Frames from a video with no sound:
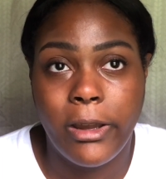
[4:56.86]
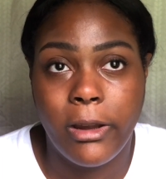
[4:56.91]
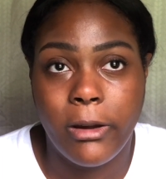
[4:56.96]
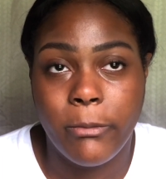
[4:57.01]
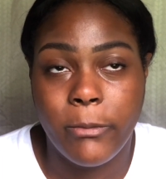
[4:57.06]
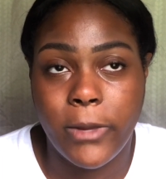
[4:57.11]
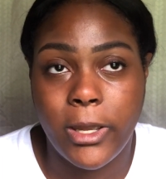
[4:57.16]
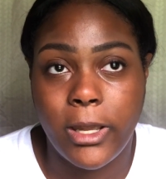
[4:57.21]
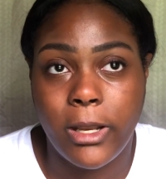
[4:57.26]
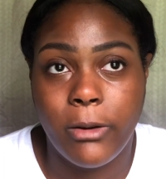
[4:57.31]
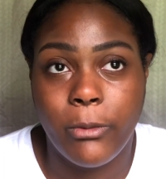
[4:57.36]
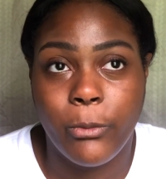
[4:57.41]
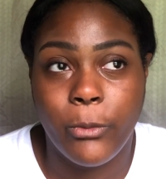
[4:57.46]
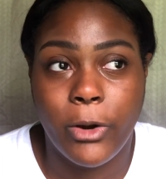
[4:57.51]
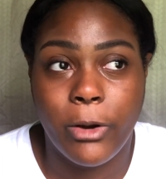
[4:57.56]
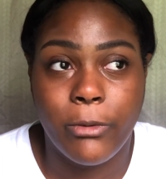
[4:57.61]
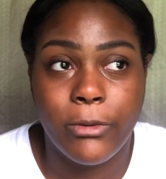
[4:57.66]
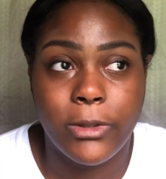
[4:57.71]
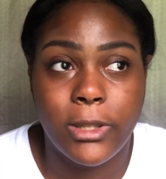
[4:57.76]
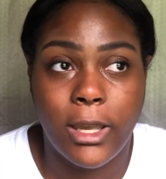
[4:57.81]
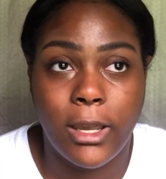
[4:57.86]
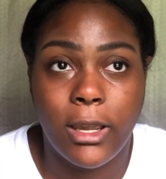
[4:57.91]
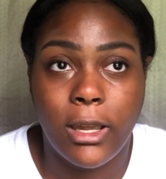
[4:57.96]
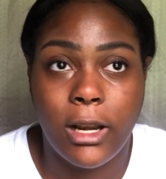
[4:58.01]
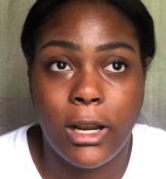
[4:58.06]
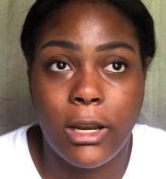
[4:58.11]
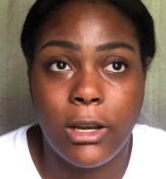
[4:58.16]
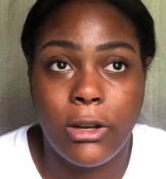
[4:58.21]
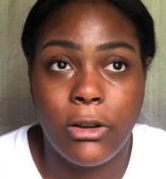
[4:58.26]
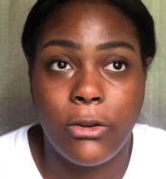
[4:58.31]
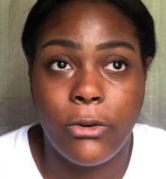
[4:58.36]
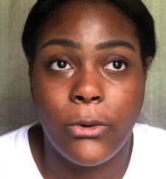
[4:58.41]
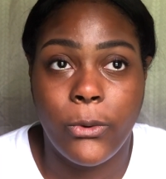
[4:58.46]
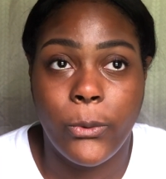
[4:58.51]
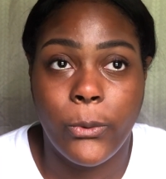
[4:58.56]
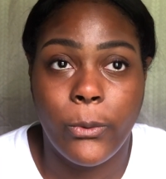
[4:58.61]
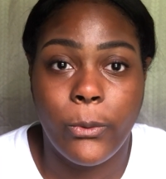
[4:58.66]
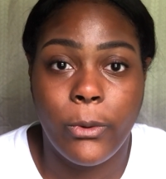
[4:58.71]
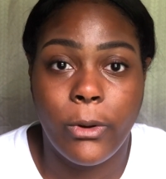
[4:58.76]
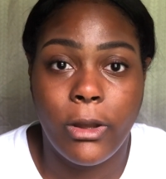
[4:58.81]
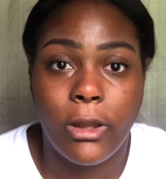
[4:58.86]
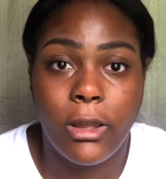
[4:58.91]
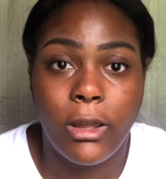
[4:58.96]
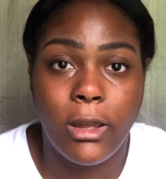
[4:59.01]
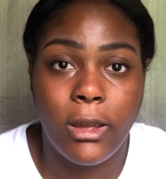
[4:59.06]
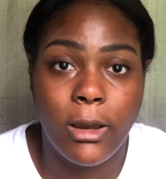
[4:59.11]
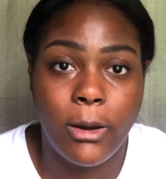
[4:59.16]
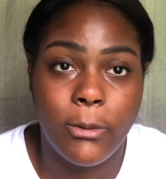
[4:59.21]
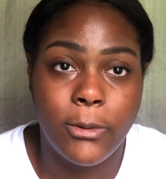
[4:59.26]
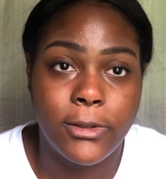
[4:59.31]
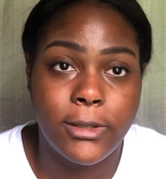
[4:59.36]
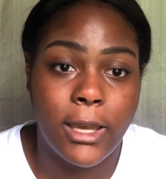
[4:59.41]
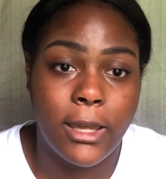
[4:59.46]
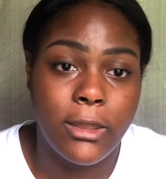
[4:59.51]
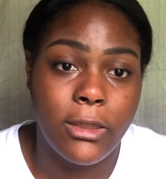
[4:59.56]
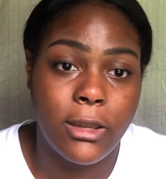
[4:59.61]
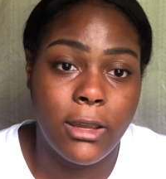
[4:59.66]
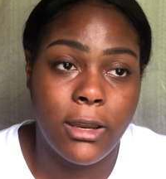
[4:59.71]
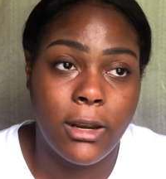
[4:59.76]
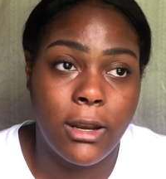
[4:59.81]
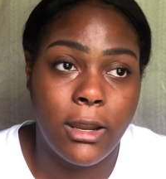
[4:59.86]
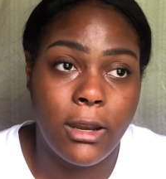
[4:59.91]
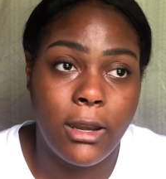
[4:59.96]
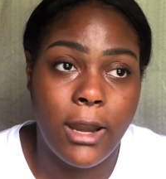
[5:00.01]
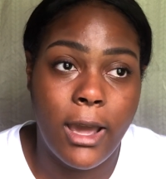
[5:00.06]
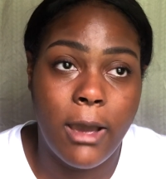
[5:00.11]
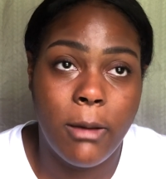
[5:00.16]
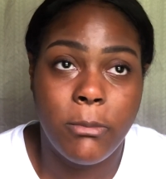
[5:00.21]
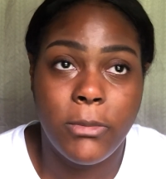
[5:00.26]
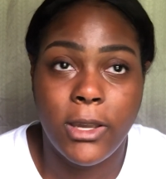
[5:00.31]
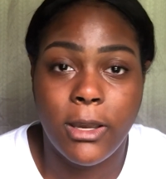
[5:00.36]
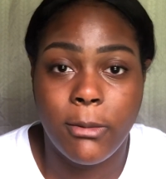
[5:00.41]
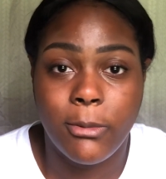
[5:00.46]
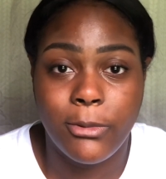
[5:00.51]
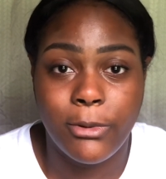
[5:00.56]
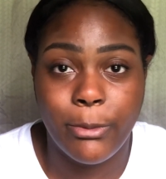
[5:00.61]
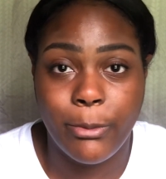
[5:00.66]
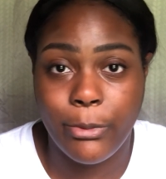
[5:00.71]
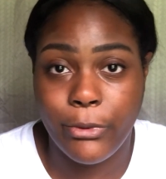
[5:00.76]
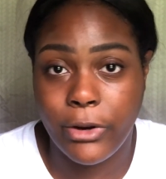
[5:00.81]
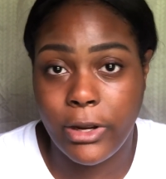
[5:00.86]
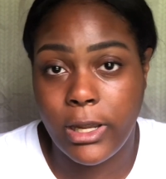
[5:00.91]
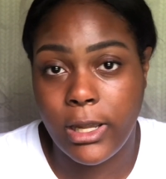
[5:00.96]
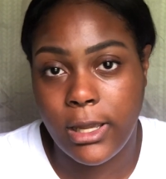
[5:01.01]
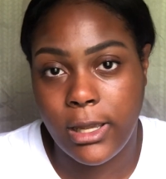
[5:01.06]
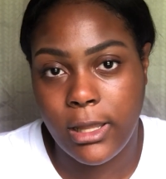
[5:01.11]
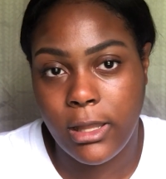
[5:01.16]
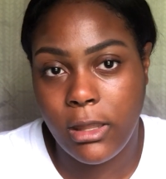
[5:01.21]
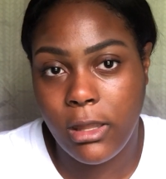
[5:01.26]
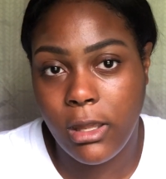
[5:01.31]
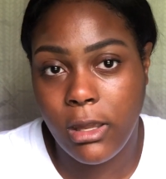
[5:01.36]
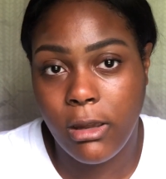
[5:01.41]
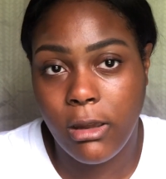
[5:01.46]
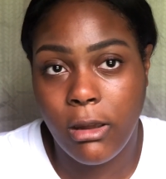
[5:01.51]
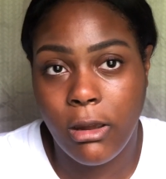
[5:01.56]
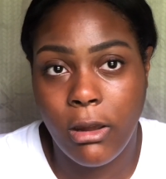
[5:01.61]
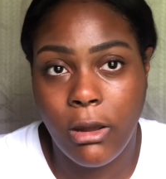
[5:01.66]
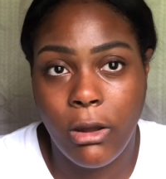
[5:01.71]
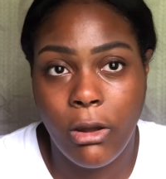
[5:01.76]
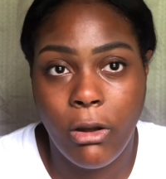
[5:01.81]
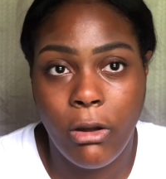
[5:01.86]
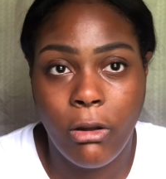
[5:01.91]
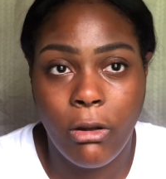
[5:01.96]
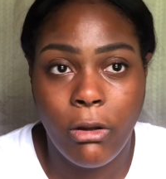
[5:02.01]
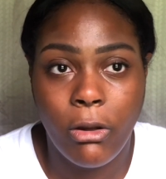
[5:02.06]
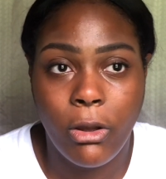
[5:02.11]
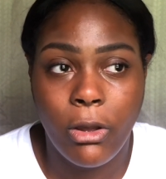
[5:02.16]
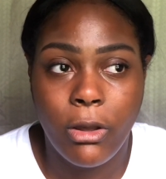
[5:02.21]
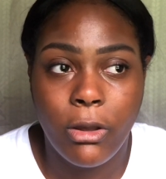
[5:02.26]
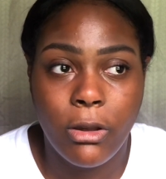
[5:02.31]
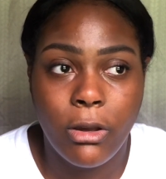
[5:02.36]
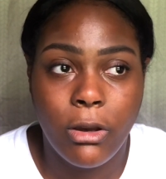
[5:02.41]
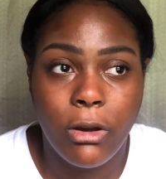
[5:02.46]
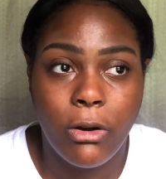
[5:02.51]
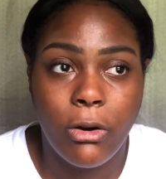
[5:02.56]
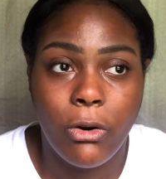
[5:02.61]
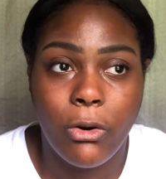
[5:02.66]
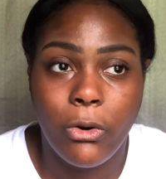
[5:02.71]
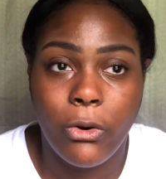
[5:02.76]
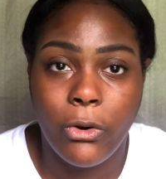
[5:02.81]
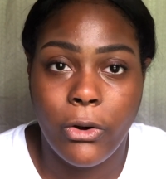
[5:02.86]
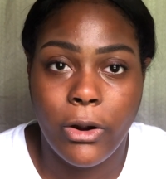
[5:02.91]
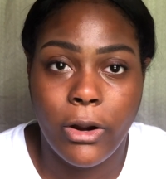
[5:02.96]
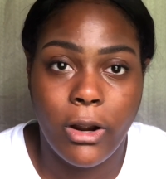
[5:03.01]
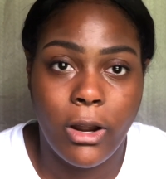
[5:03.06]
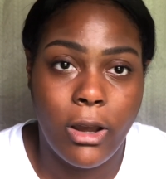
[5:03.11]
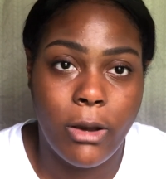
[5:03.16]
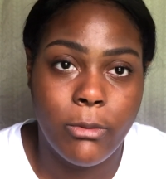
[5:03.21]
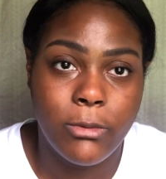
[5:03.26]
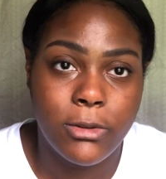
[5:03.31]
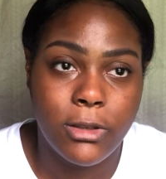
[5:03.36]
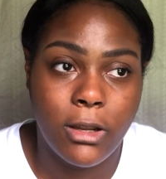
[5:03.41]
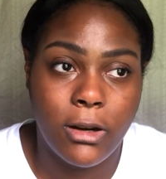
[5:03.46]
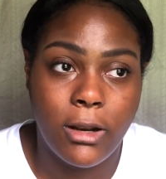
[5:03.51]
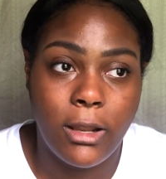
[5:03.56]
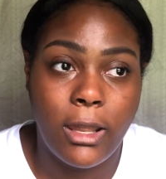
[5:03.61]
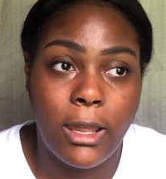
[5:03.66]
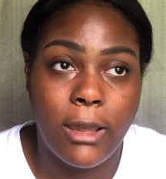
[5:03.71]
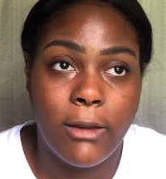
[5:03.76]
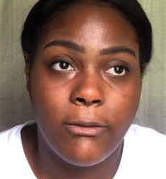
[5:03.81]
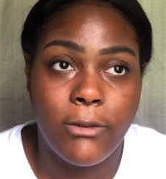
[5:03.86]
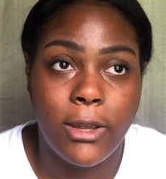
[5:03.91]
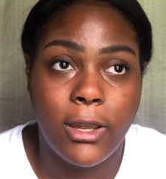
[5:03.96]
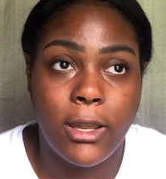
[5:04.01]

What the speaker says: I mean, what was I gonna do? I was either gonna not be able to breathe, or I was gonna give